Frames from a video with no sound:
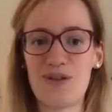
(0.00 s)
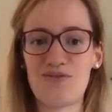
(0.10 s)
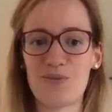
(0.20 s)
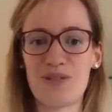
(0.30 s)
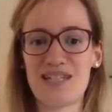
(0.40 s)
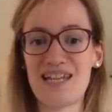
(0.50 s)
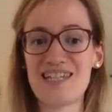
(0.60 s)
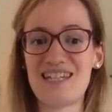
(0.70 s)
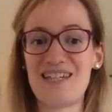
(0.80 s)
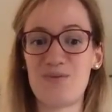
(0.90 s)
from this
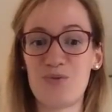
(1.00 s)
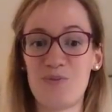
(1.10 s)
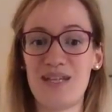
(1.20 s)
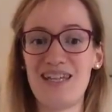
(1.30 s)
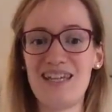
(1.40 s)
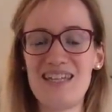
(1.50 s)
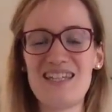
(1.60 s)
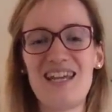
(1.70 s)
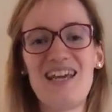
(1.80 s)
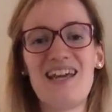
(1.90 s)
lesson, it would be this,
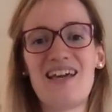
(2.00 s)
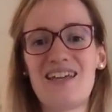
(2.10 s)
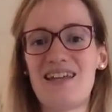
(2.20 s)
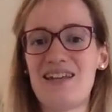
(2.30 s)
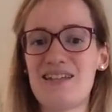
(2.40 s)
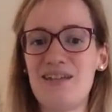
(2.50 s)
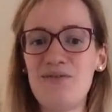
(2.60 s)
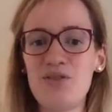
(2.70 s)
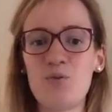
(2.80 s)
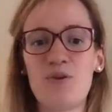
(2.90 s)
that if
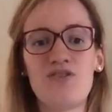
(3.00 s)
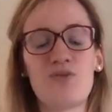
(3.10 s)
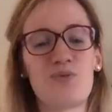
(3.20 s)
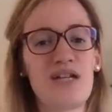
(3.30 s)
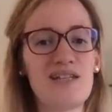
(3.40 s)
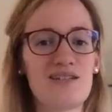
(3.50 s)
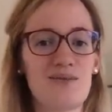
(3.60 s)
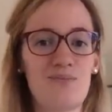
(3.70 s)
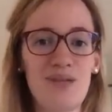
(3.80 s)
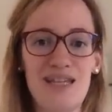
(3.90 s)
you want to practice a
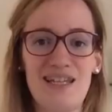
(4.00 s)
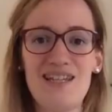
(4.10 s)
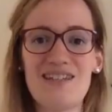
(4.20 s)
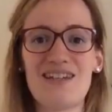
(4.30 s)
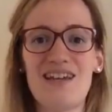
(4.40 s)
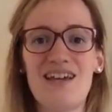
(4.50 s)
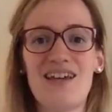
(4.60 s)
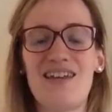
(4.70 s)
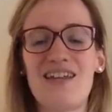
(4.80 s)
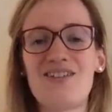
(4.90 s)
piece,
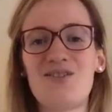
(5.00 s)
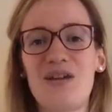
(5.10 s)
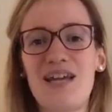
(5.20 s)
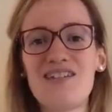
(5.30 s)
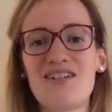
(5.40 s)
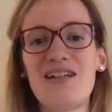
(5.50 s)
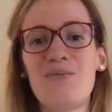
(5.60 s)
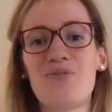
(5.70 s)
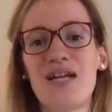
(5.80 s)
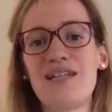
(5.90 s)
that you actually
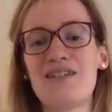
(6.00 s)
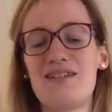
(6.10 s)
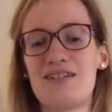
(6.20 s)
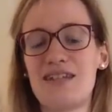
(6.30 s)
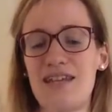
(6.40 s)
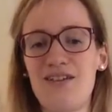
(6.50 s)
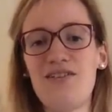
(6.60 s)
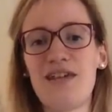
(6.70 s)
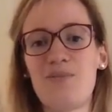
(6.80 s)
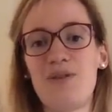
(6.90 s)
practice the scale
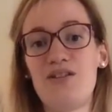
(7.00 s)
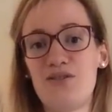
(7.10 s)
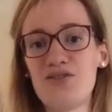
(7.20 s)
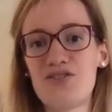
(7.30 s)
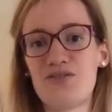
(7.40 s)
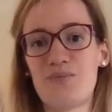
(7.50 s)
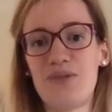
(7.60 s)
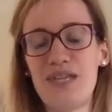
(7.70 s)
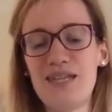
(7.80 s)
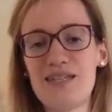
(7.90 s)
that belongs to the
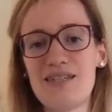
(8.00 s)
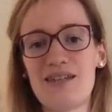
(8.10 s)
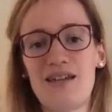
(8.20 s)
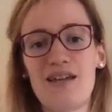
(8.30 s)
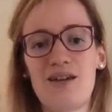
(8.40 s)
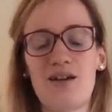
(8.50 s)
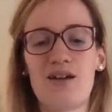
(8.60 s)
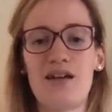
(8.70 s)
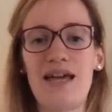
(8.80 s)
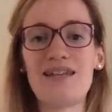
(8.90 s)
piece
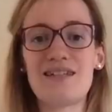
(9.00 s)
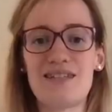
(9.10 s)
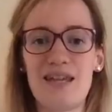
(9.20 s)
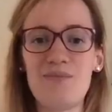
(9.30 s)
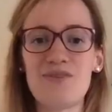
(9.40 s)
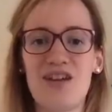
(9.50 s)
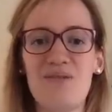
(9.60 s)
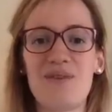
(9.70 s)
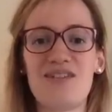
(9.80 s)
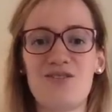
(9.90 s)
at the same time
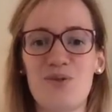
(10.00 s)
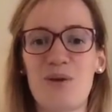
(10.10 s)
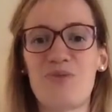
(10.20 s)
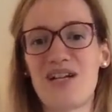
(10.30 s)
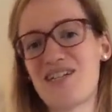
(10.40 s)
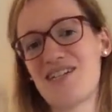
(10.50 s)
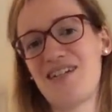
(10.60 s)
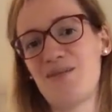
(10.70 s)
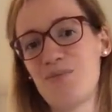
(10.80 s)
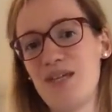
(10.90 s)
that you are practicing the
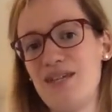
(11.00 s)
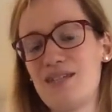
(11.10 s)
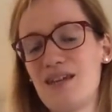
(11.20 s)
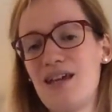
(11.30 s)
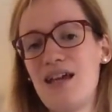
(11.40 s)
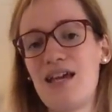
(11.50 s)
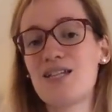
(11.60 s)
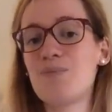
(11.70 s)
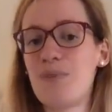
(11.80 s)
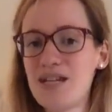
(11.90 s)
piece,
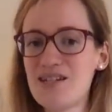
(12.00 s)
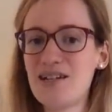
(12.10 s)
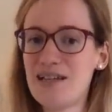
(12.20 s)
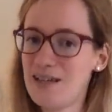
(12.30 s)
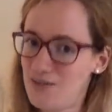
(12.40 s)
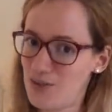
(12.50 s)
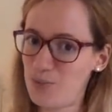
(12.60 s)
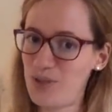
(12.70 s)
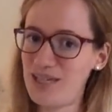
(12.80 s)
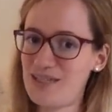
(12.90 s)
especially if the
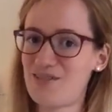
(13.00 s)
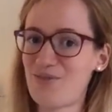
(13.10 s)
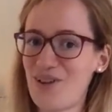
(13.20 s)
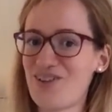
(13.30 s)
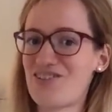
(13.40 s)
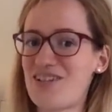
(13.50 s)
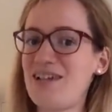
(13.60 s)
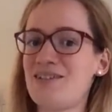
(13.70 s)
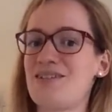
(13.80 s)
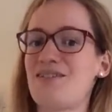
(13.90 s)
piece is rather
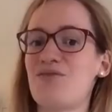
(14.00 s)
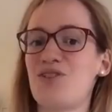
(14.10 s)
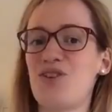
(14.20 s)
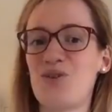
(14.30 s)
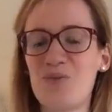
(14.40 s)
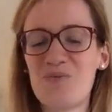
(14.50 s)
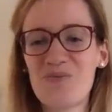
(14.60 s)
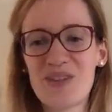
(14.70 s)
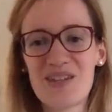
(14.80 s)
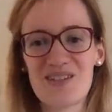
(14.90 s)
challenging for you.
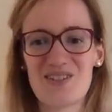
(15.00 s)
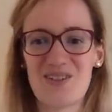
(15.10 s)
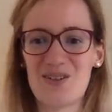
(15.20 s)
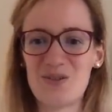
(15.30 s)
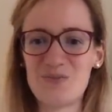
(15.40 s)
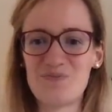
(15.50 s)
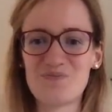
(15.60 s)
So